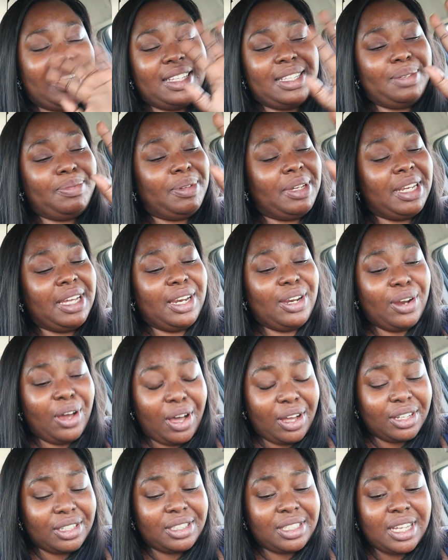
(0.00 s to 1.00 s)
it's been a
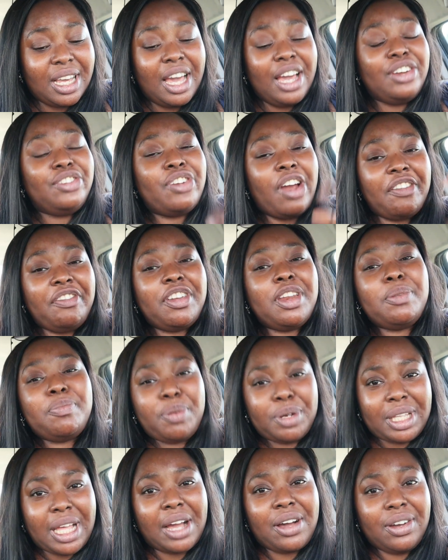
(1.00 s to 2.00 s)
lot driving in
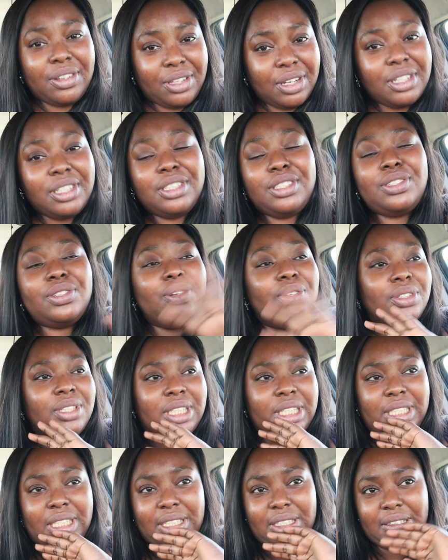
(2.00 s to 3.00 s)
Port Harcourt on its
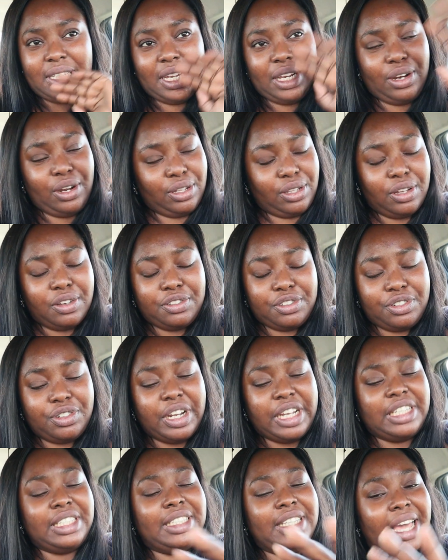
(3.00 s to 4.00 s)
own it's a lot of
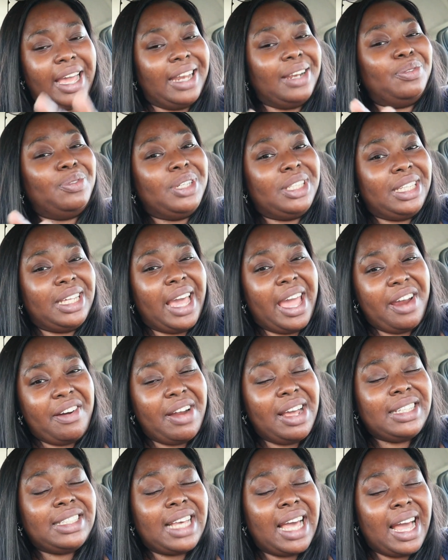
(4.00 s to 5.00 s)
stress then with the
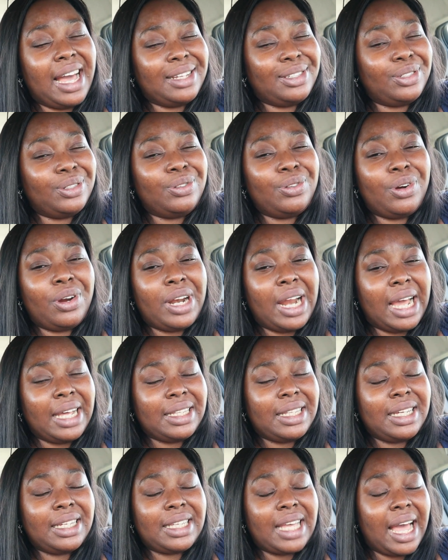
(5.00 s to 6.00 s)
errands i had to run
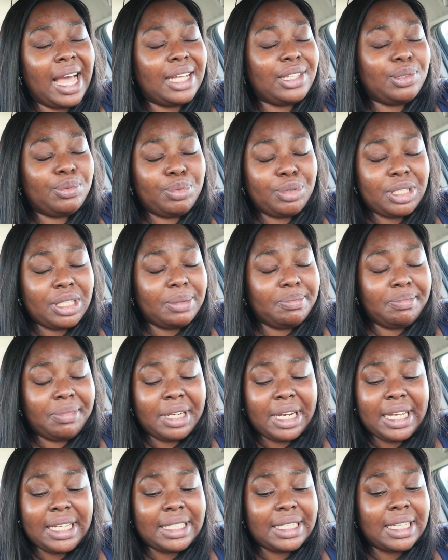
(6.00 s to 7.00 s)
and things i had to put in
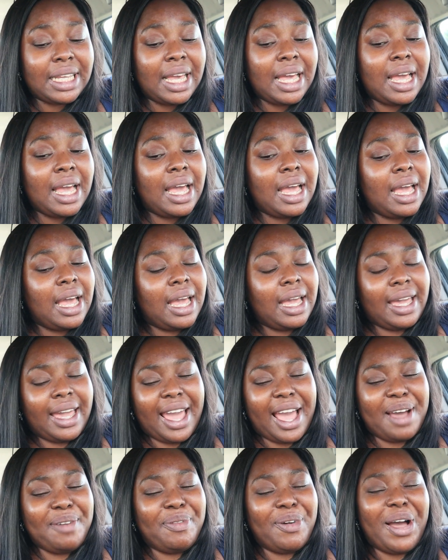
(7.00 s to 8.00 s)
place
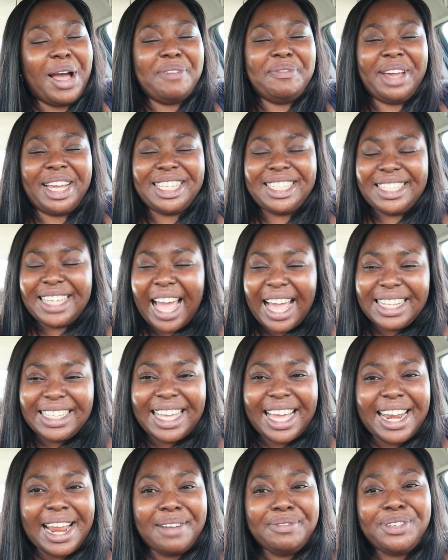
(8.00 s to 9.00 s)
yeah but i'm
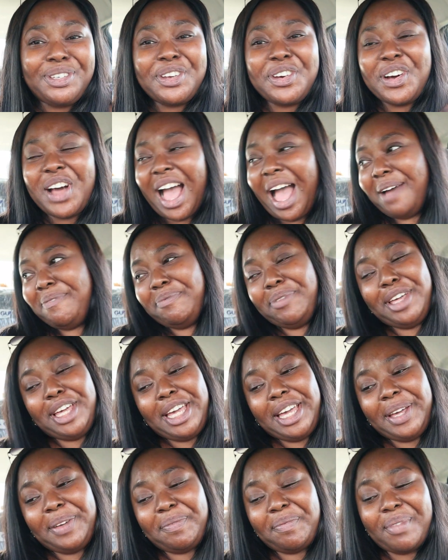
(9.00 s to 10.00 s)
excited i'm so
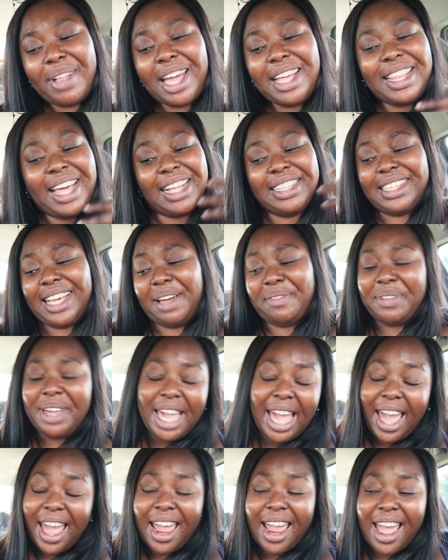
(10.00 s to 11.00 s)
happy that i'm
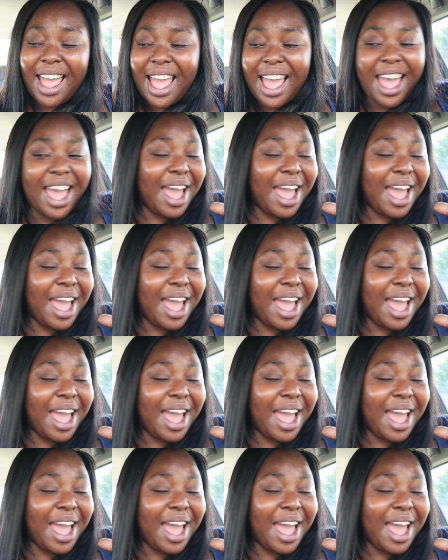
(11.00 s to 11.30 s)
here